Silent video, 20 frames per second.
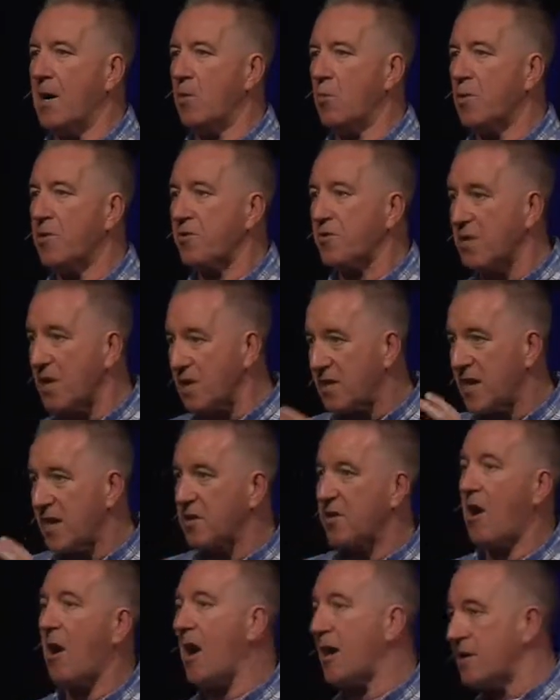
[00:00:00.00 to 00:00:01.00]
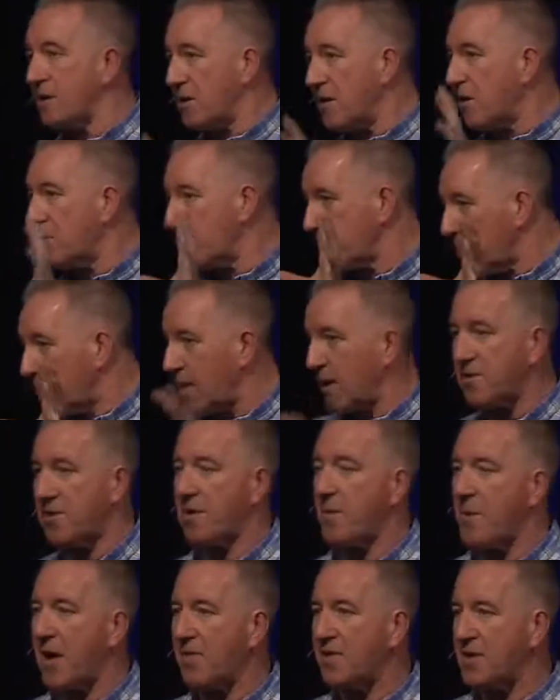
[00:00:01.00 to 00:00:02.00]
with her that they had caught, you know,
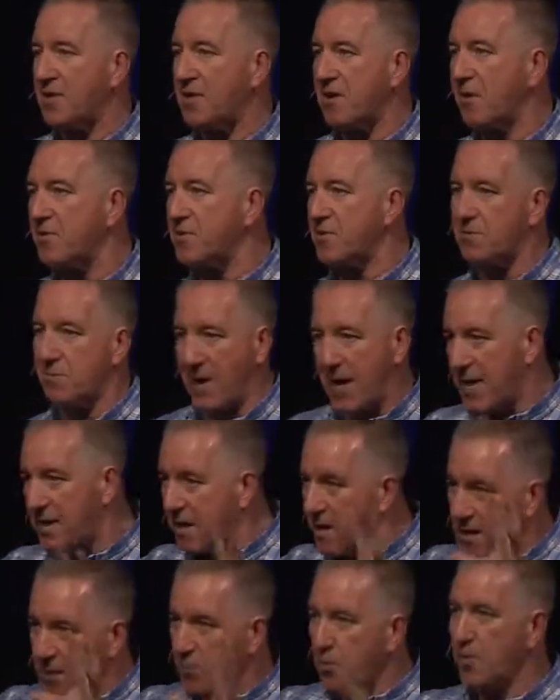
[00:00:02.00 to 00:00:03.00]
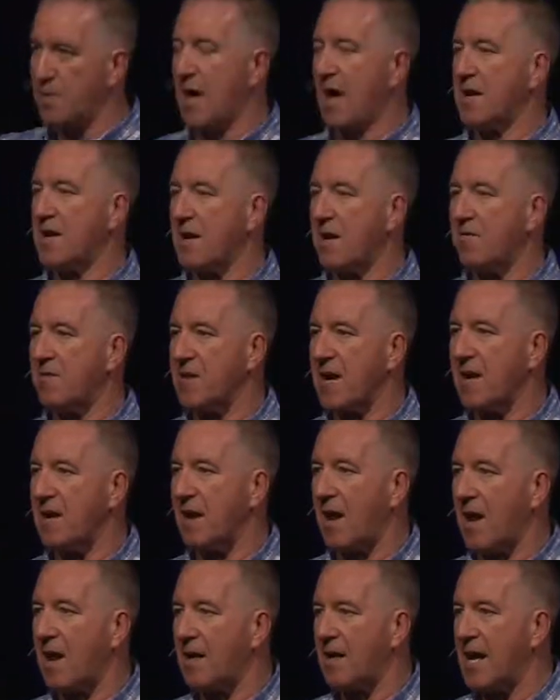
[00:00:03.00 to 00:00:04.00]
nothing about the adulterous man. We kind of covered
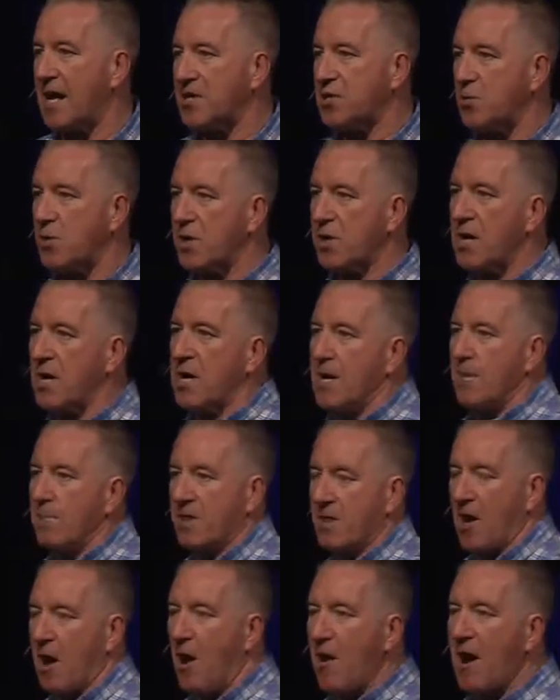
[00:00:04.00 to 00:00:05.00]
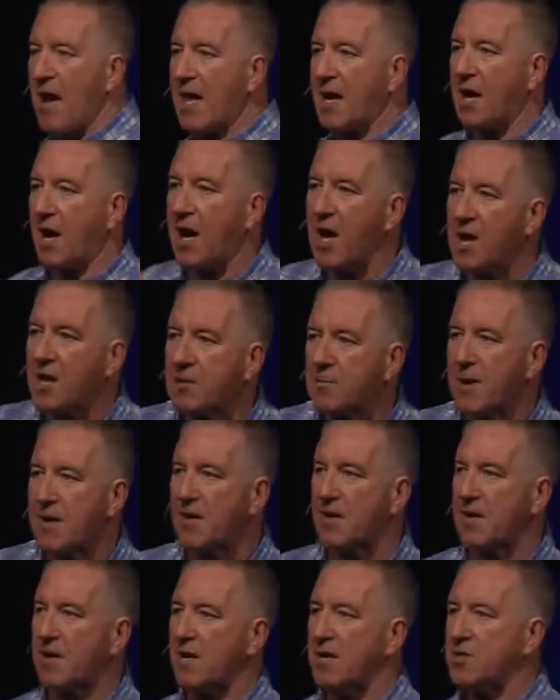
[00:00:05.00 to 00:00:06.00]
that last week. But they all had an
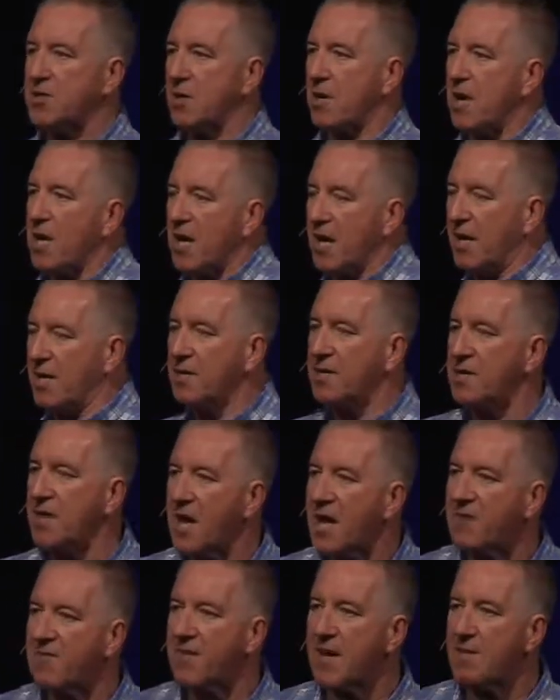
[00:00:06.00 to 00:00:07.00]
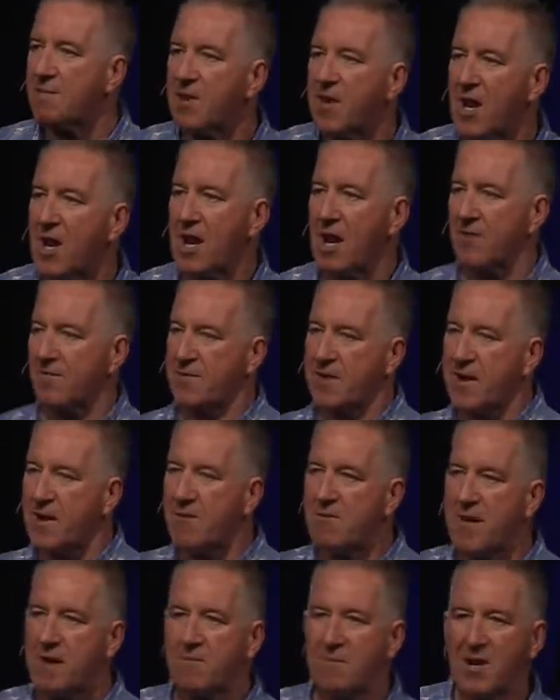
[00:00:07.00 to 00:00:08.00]
unexpected collision, and none of them left. None
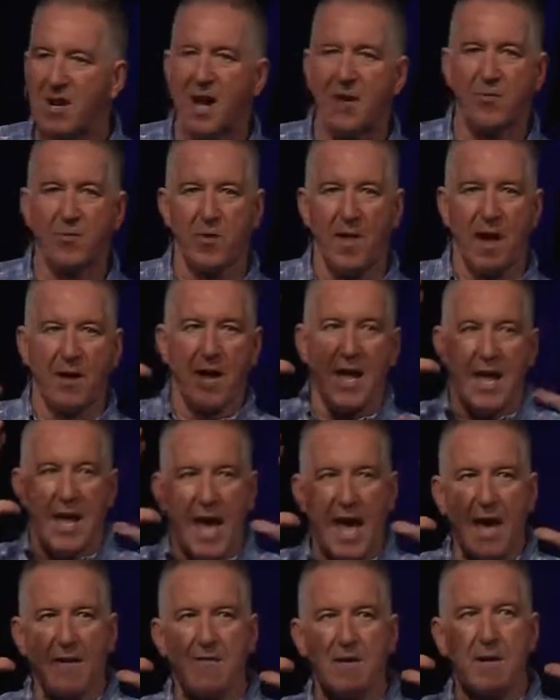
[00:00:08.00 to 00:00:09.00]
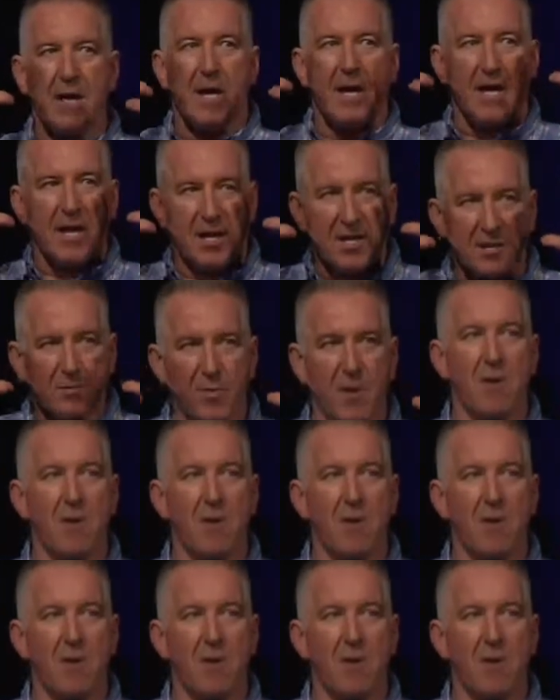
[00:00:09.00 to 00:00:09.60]
of them left without having an